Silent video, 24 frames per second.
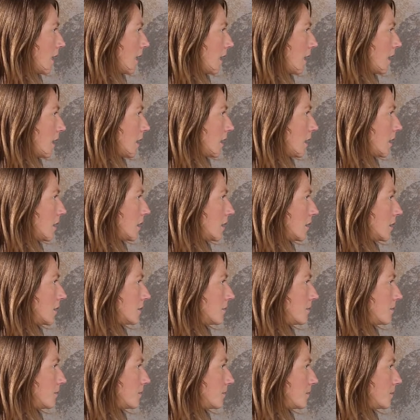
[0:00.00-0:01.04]

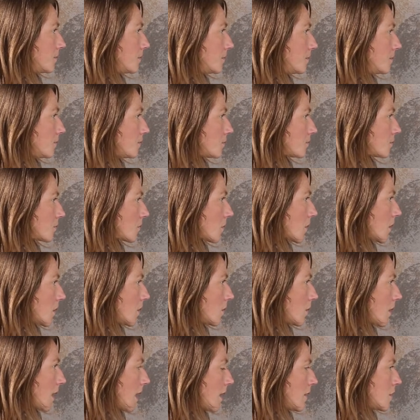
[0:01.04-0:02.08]
Um,
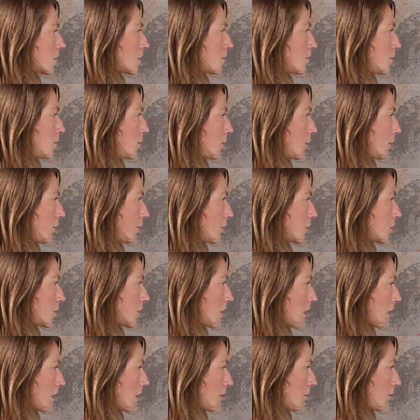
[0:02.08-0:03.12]
Okay, there's a beautiful
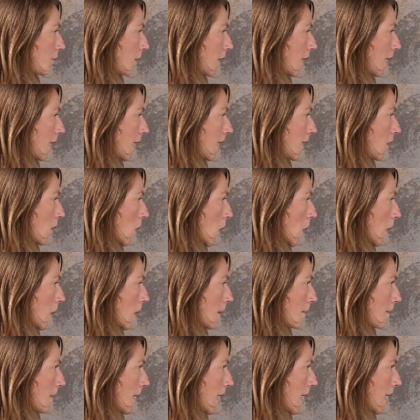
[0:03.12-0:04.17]
shot of the bride on
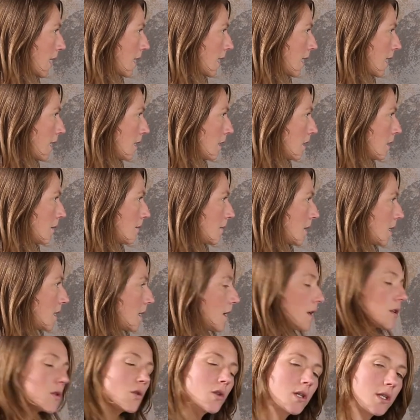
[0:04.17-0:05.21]
the bed here.
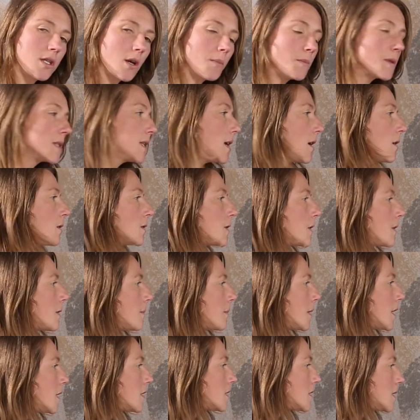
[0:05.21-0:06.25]
So she's upstairs at the
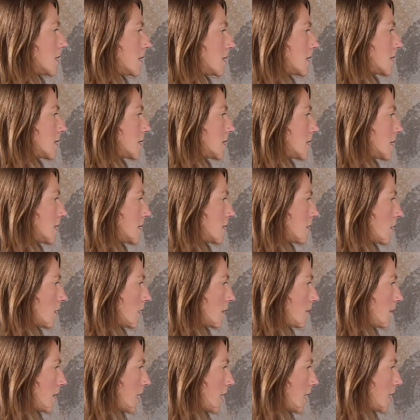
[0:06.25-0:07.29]
minute. She's she's on
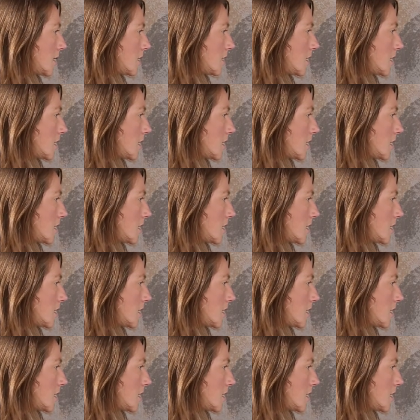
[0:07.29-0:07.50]
the bed.